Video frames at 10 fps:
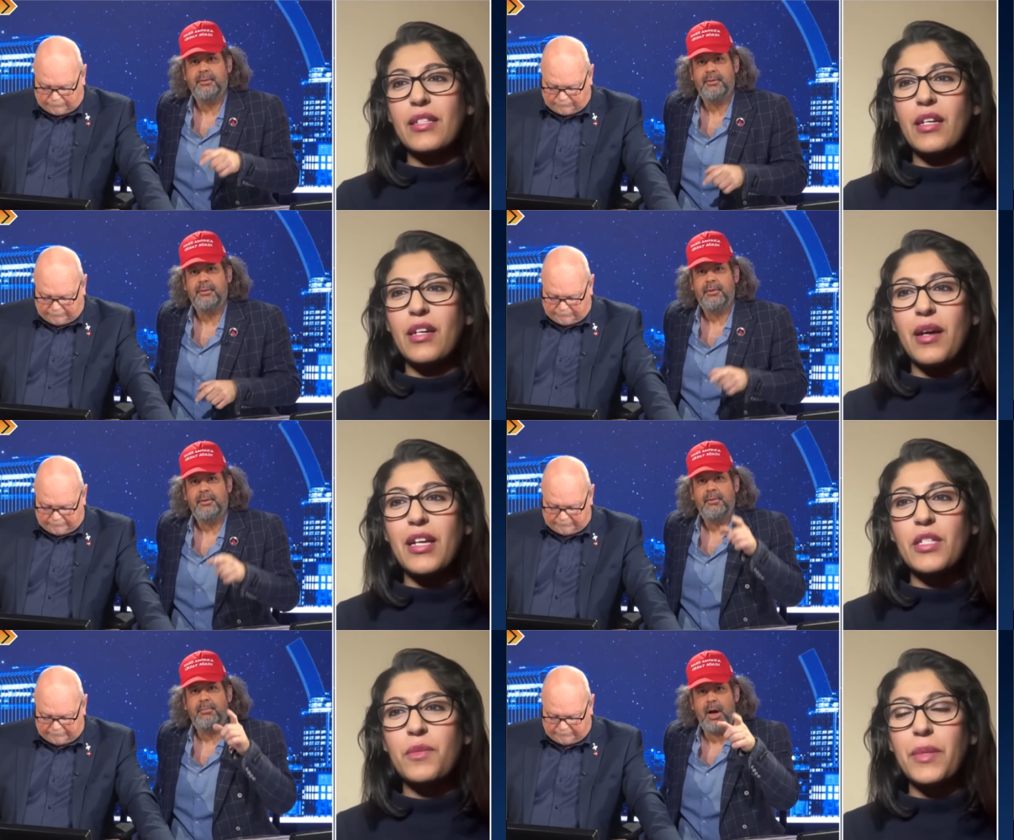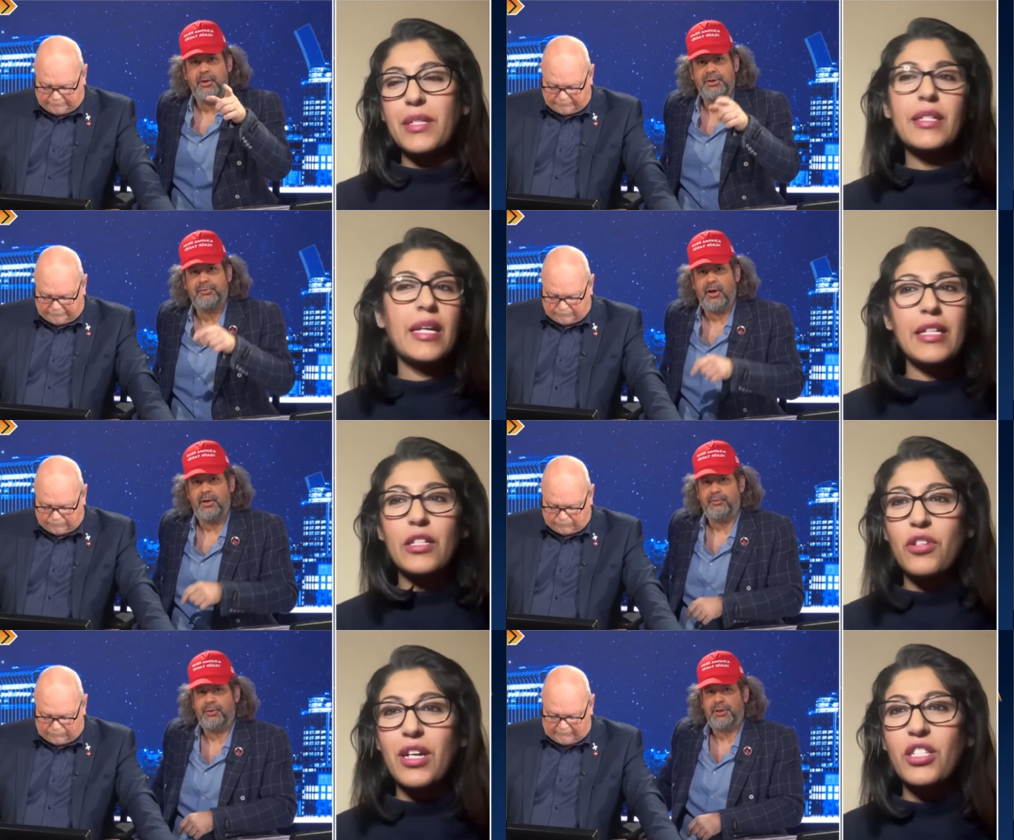Speaker 1: uh, has Most been
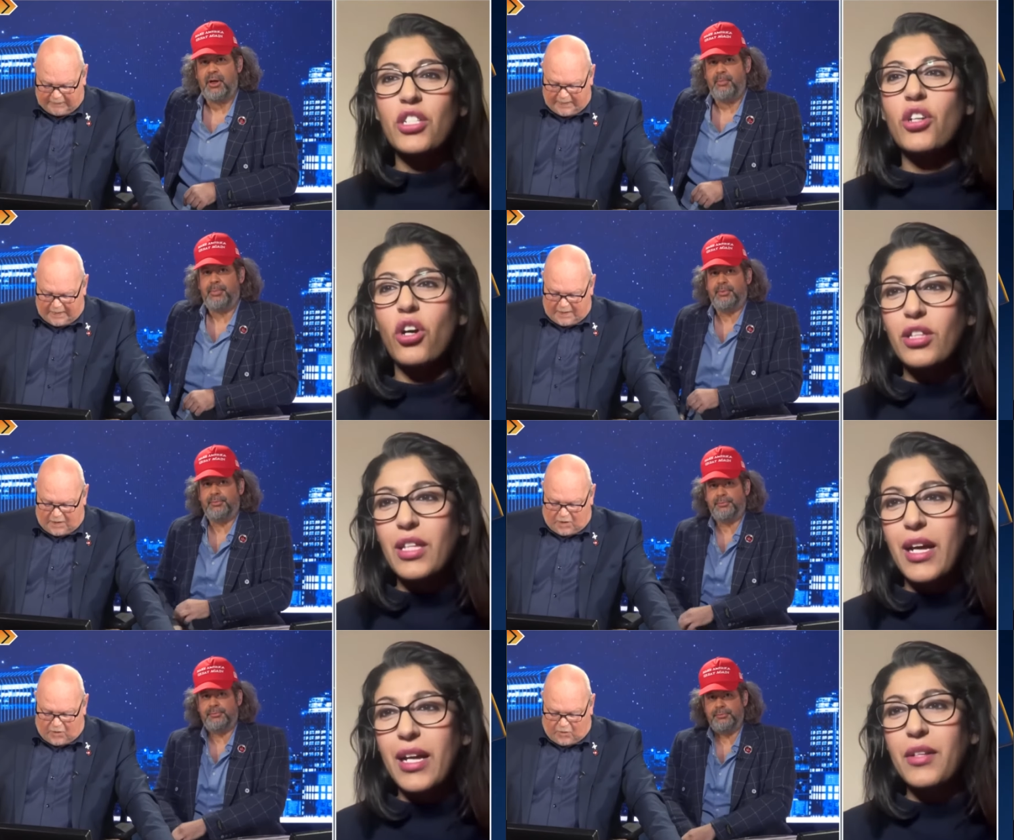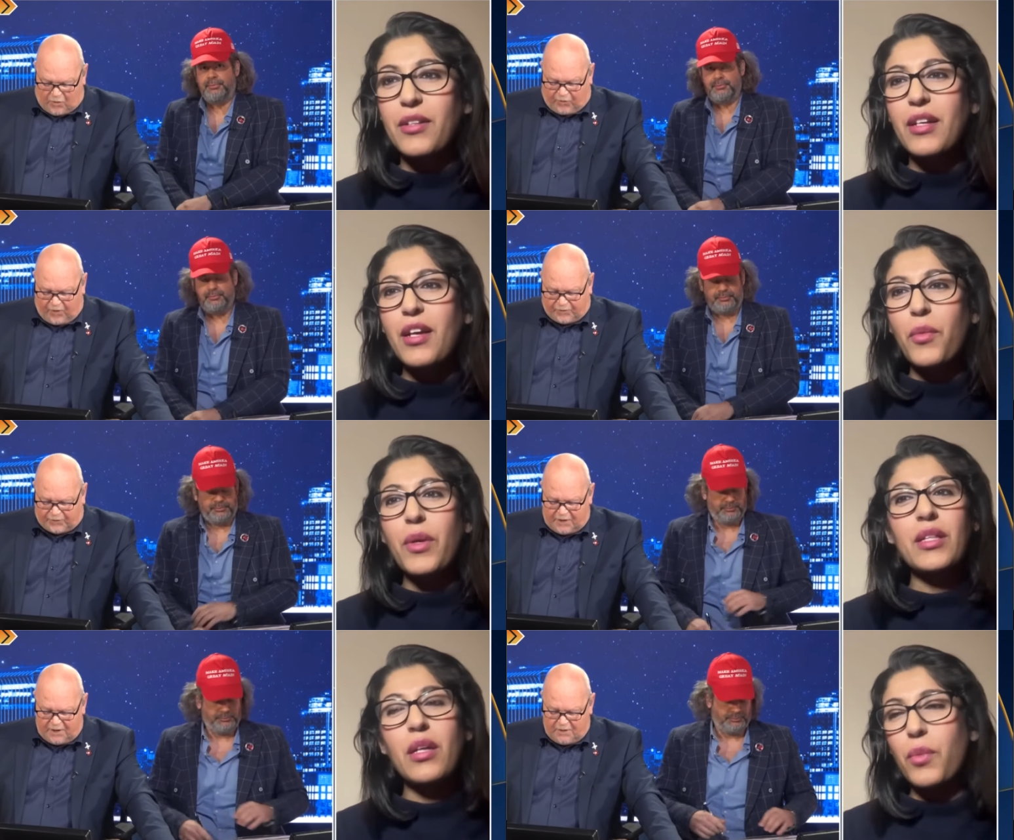voted for Trump. online.
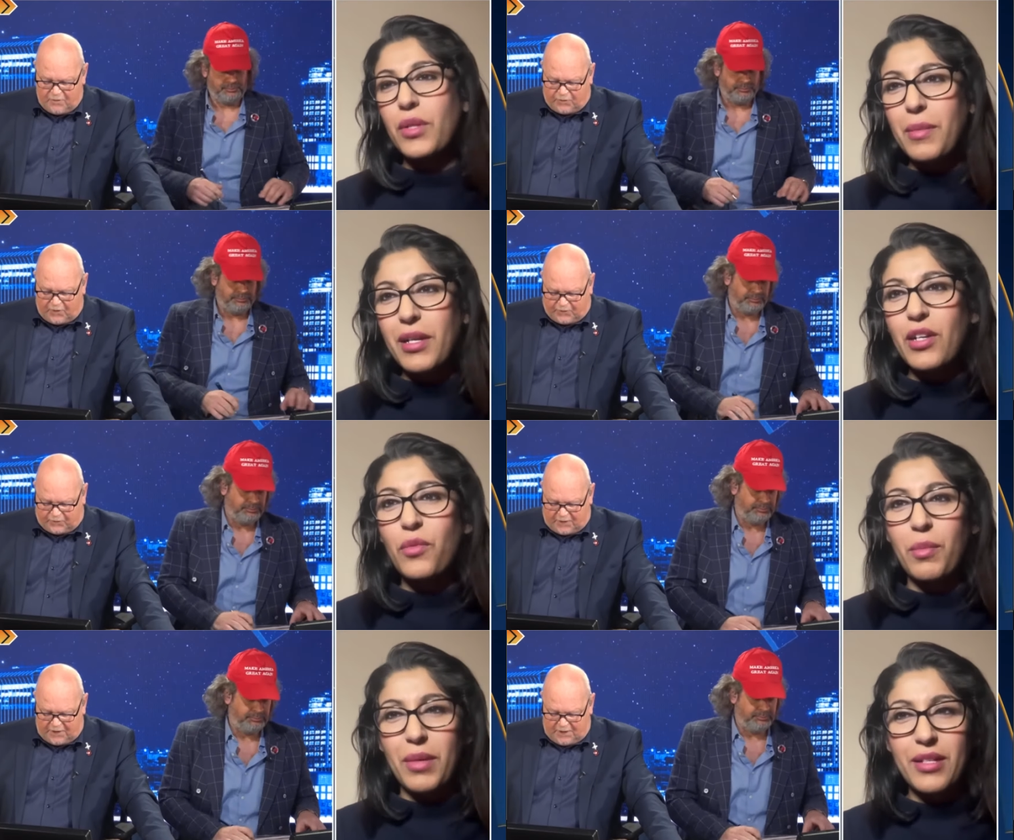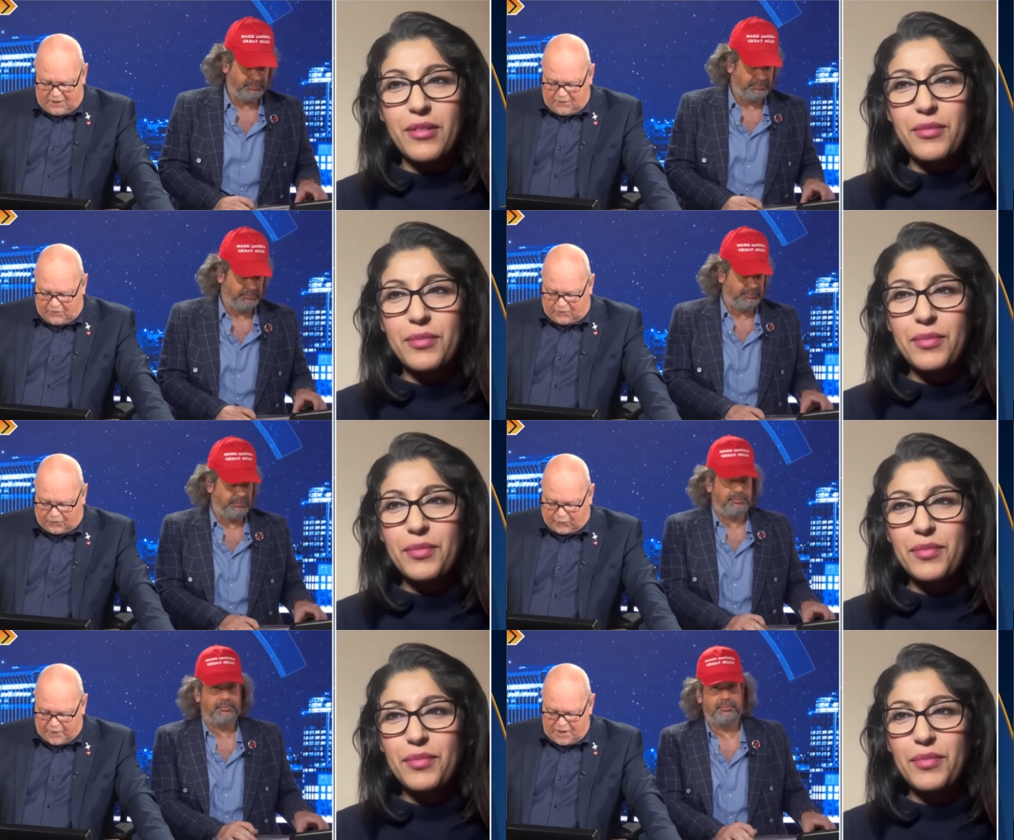
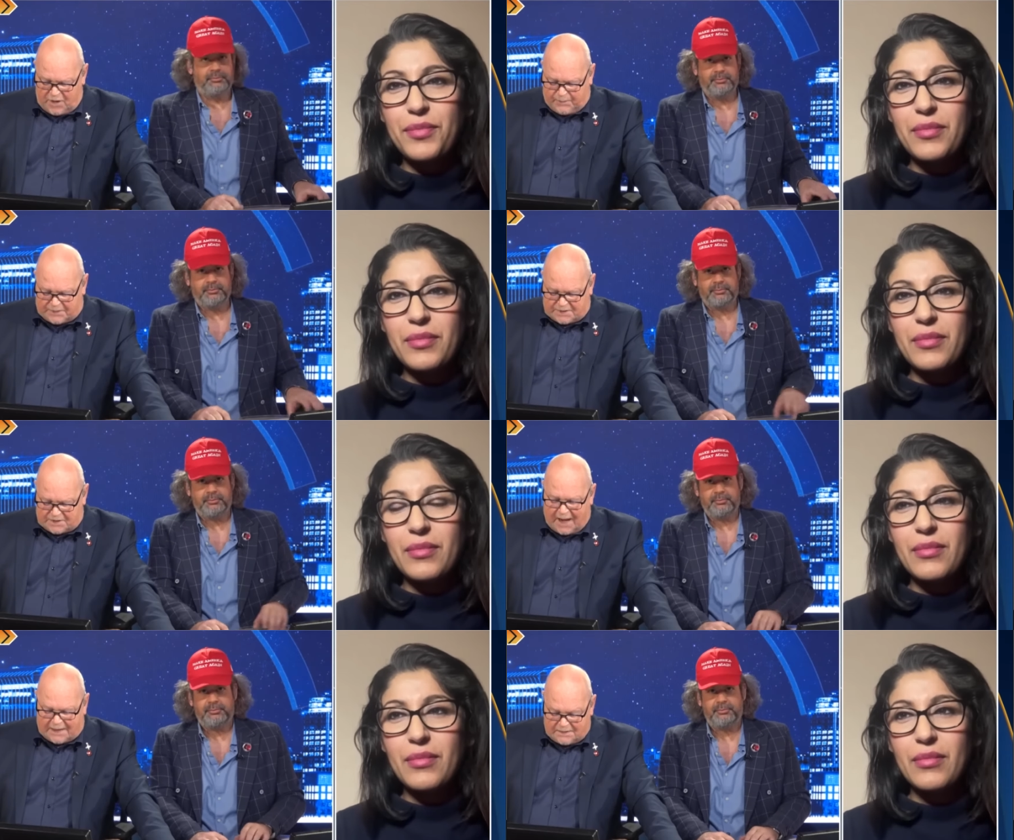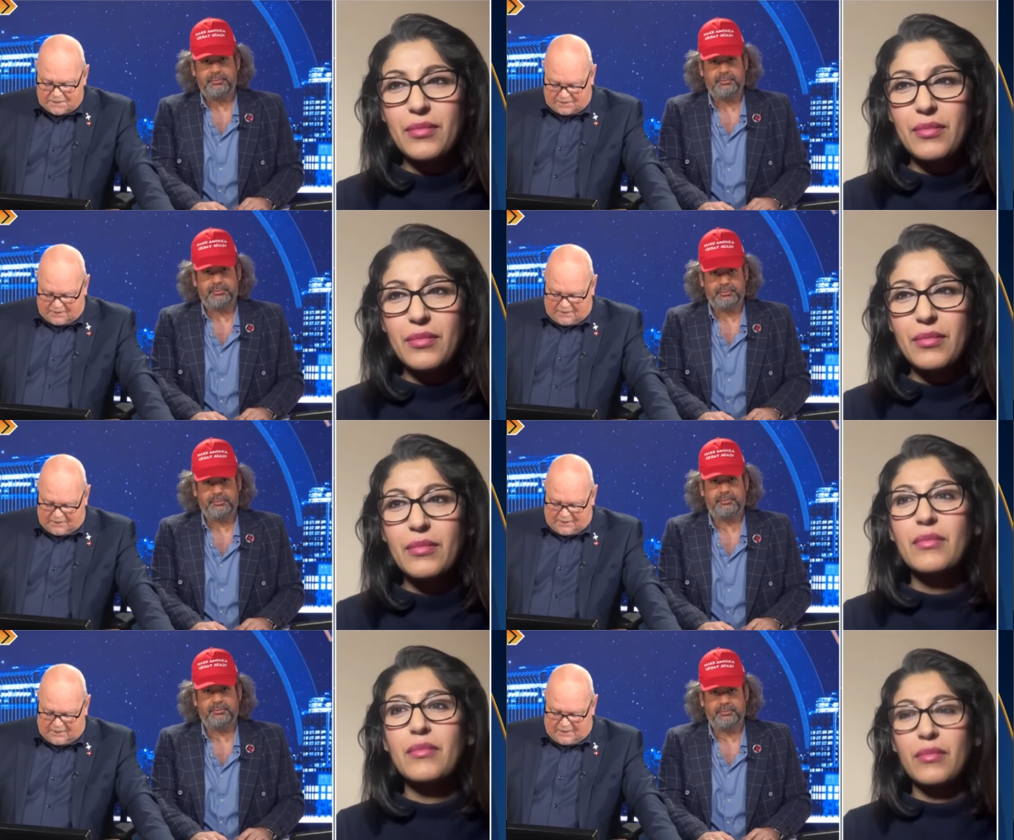
Speaker 2: 53%,
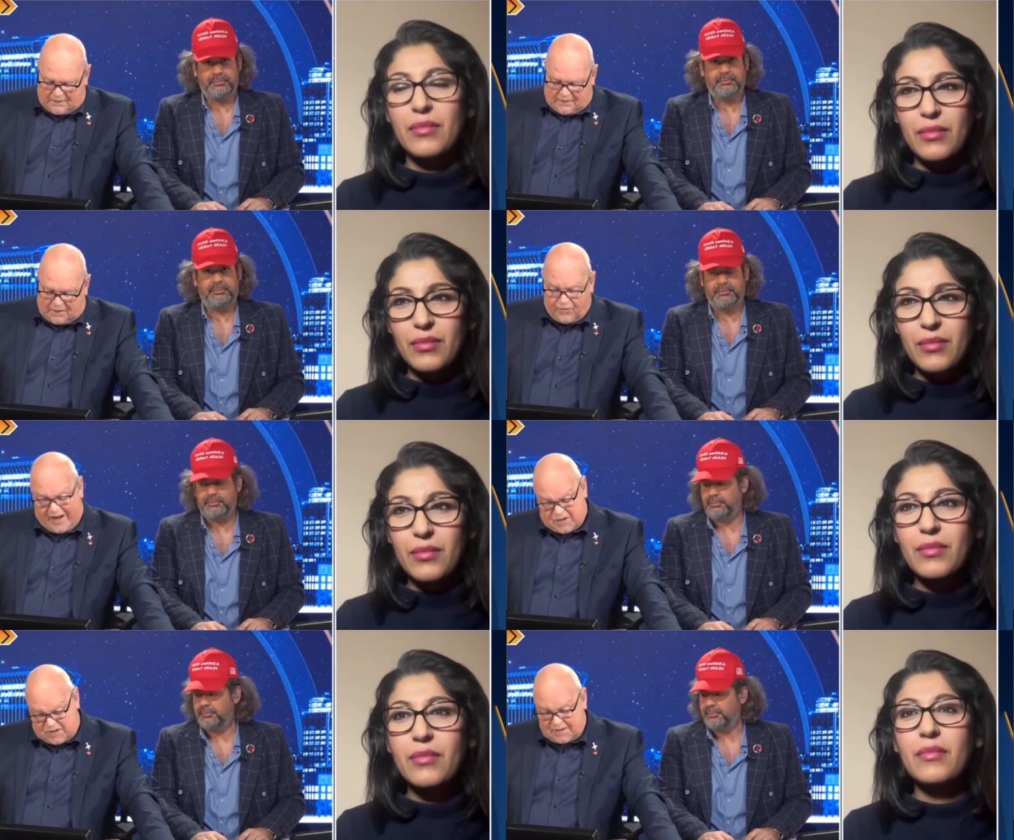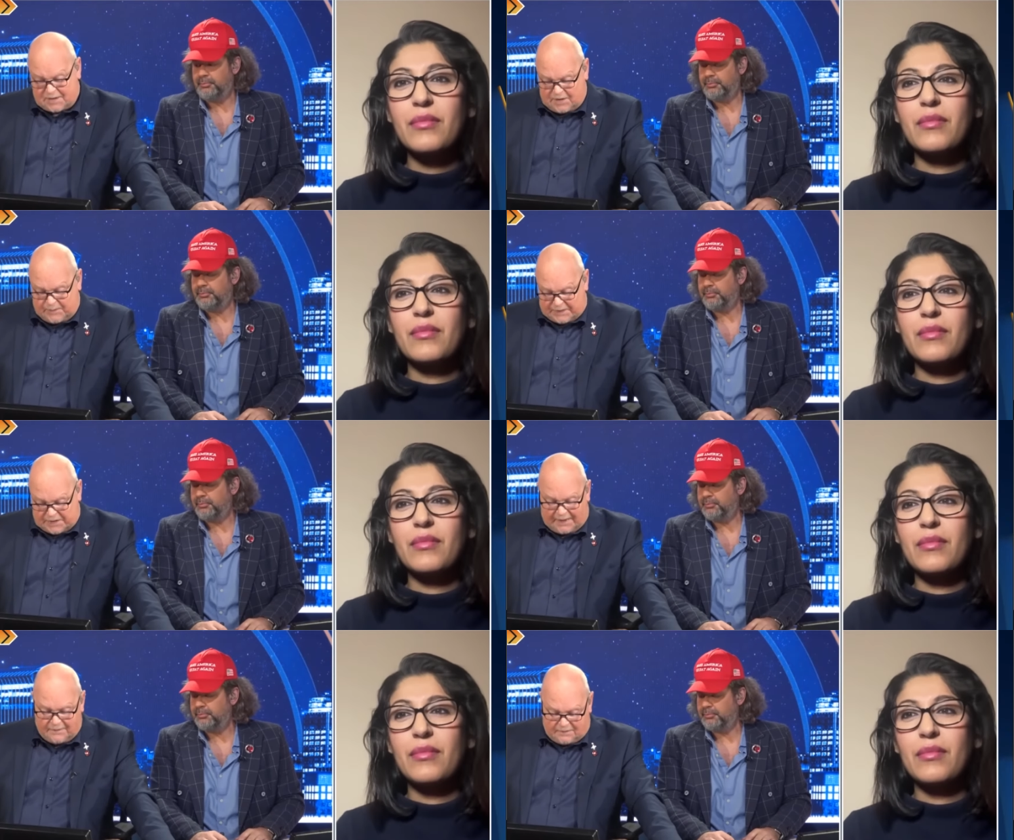in fact,
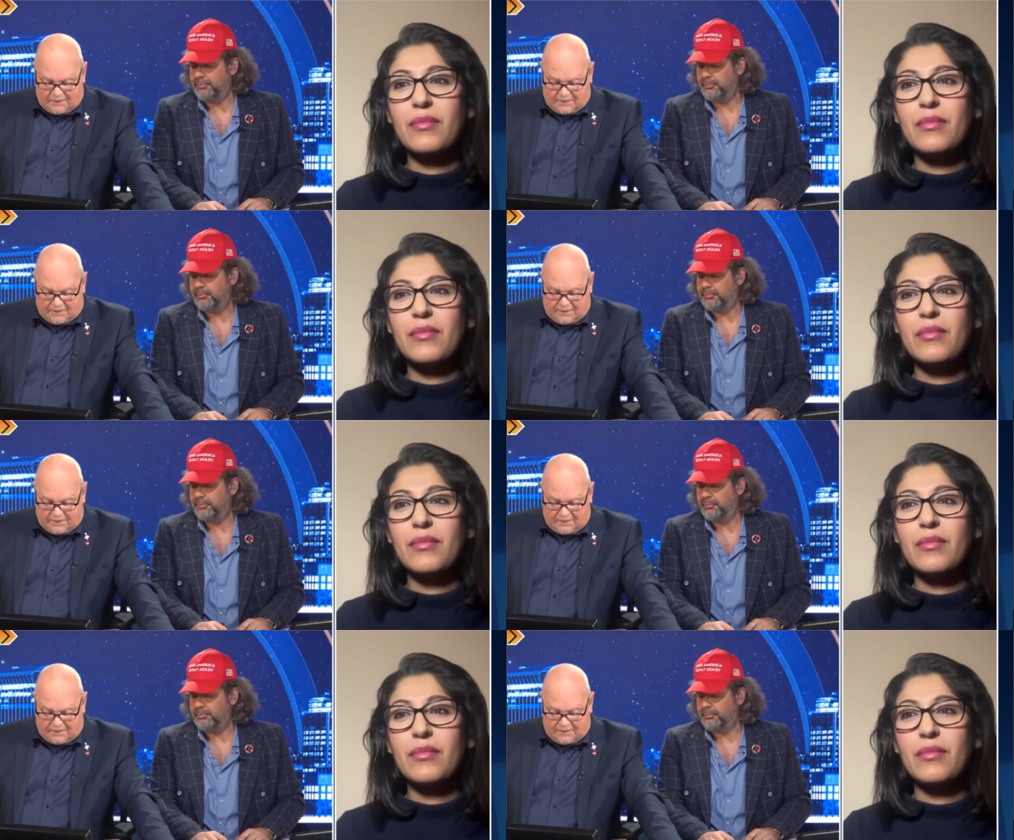60%